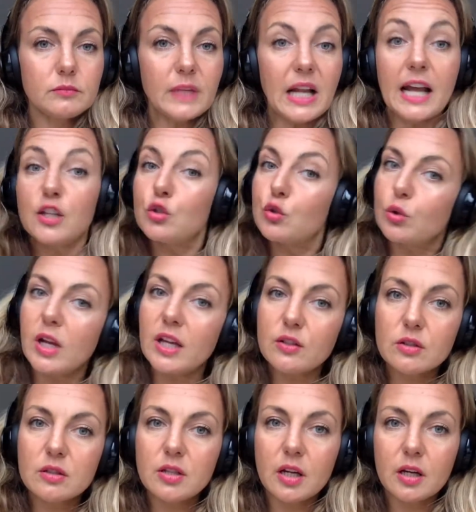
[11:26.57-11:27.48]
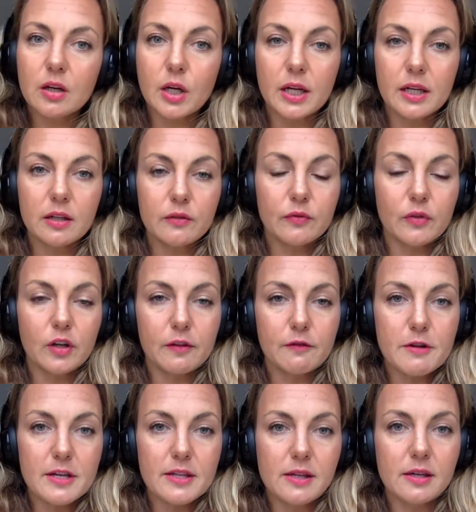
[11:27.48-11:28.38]
I do get to take credit for
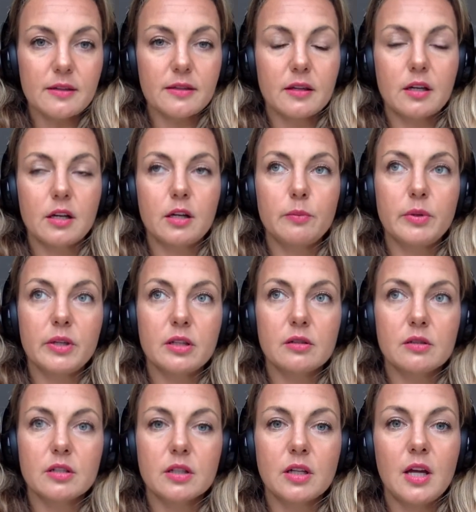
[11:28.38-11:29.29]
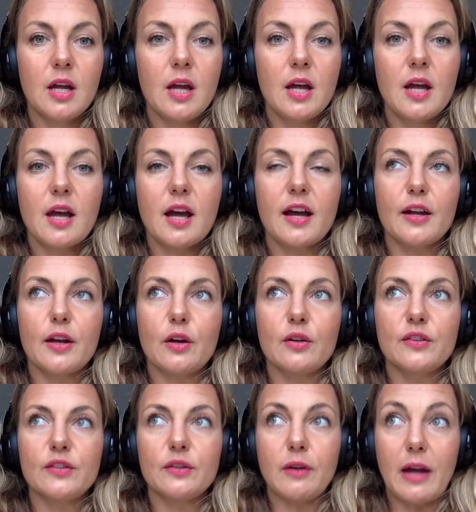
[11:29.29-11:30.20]
everything that I built. I
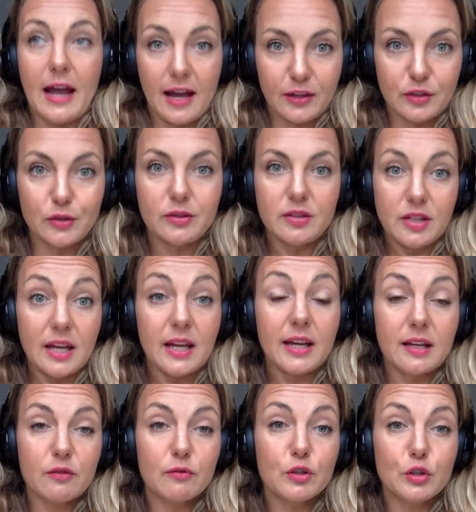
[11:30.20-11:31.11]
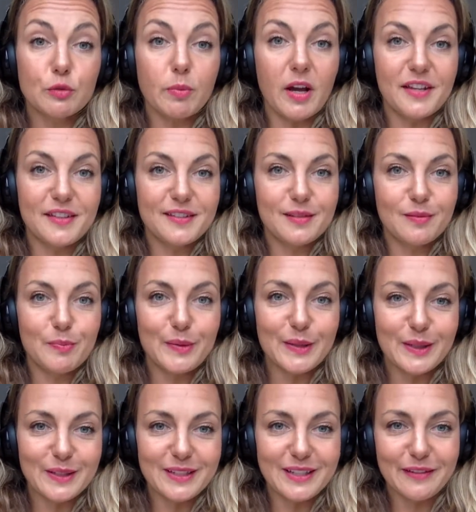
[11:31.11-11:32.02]
also had to take
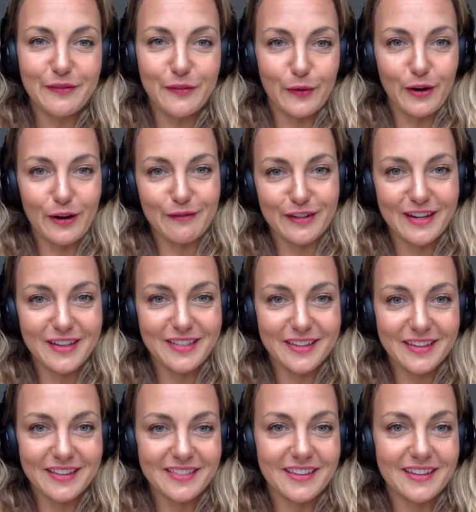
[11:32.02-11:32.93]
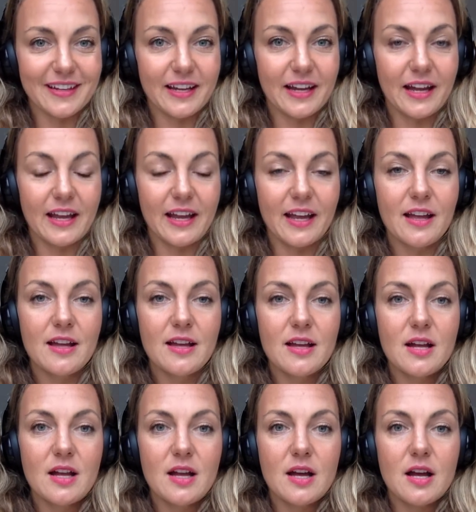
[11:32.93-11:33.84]
responsibility for everything that
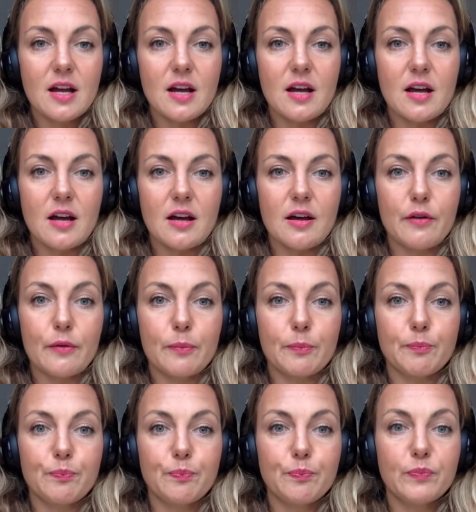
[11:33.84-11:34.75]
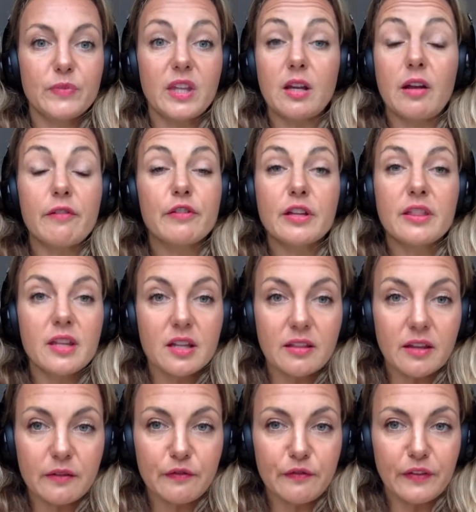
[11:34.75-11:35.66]
everything
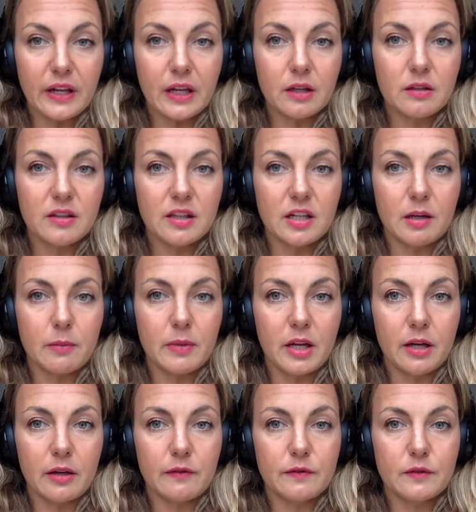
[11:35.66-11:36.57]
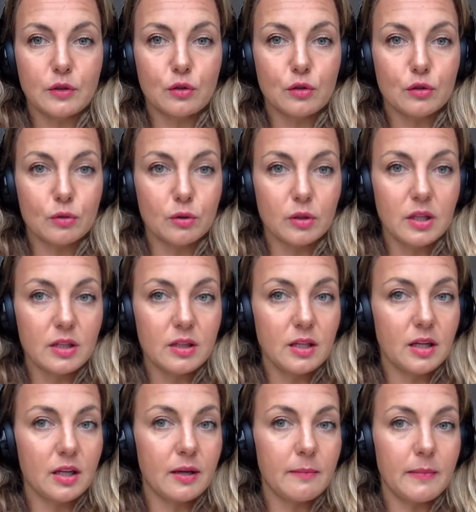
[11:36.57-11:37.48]
that failed, that I may have destroyed,
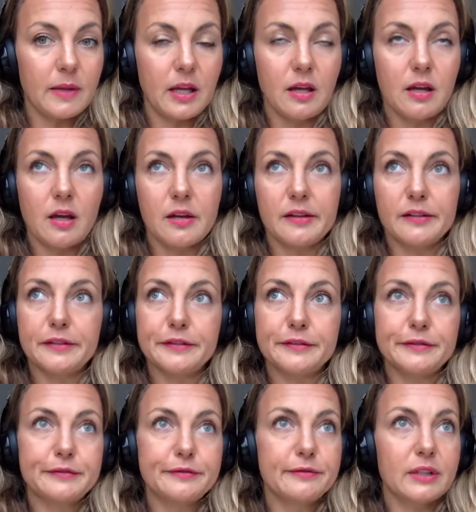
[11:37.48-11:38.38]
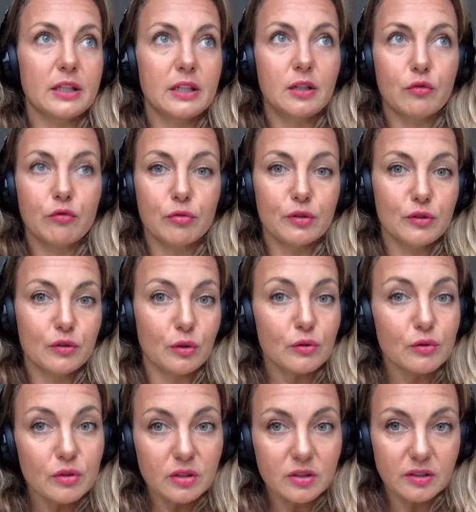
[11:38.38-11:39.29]
that I may have,
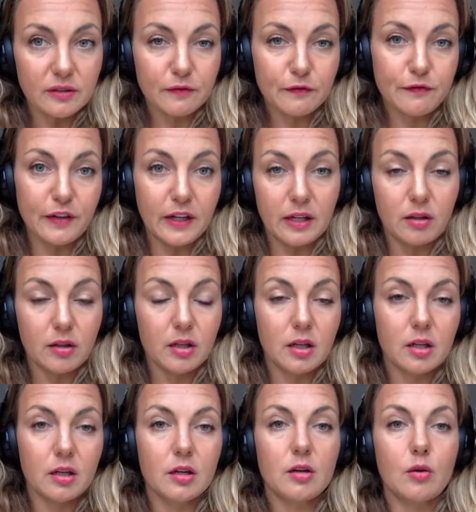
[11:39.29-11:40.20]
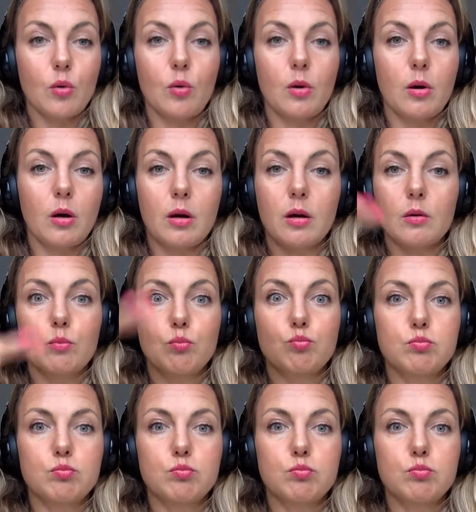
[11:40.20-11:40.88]
resulted in failure, or,